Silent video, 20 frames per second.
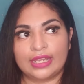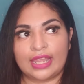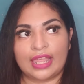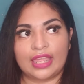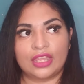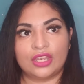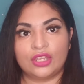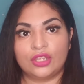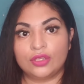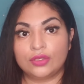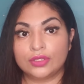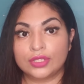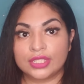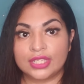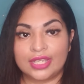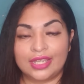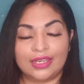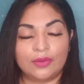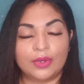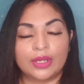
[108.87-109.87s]
like in
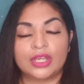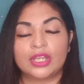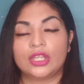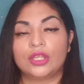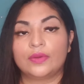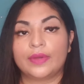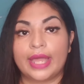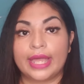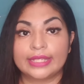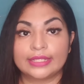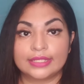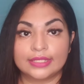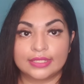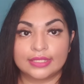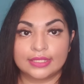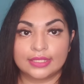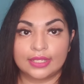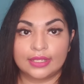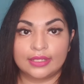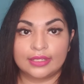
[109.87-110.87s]
Houston, anywhere in the
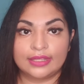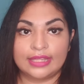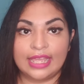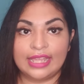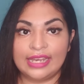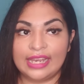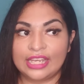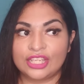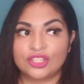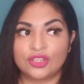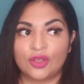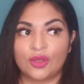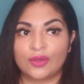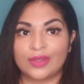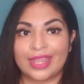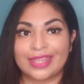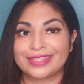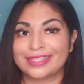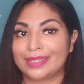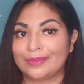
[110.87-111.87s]
US, they let you go
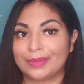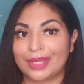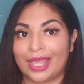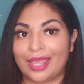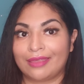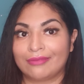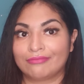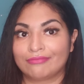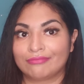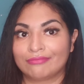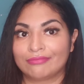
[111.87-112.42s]
that same day.